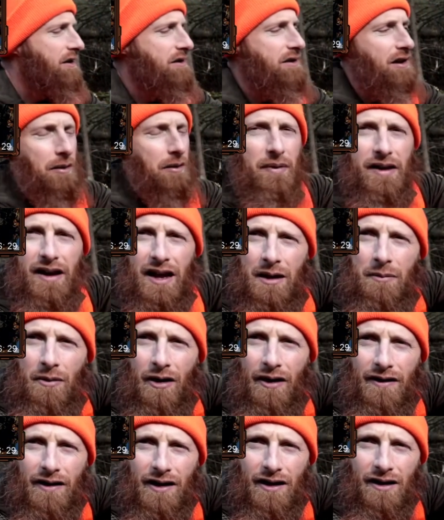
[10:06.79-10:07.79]
It's got my name
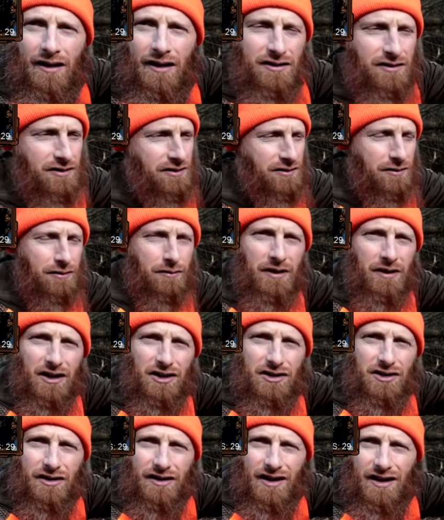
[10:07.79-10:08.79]
on there, just so
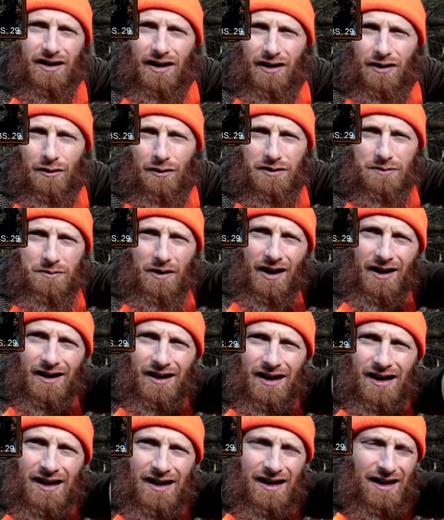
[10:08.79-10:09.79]
make sure that I know it's
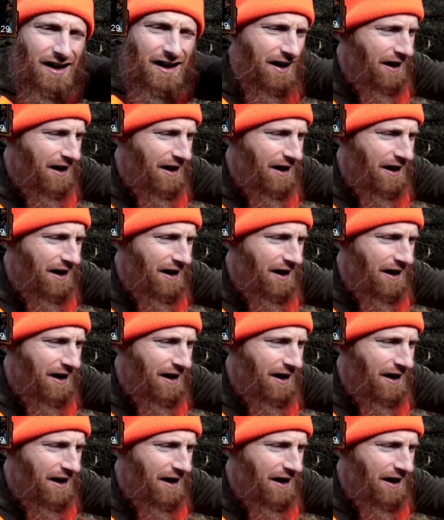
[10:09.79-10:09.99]
mine.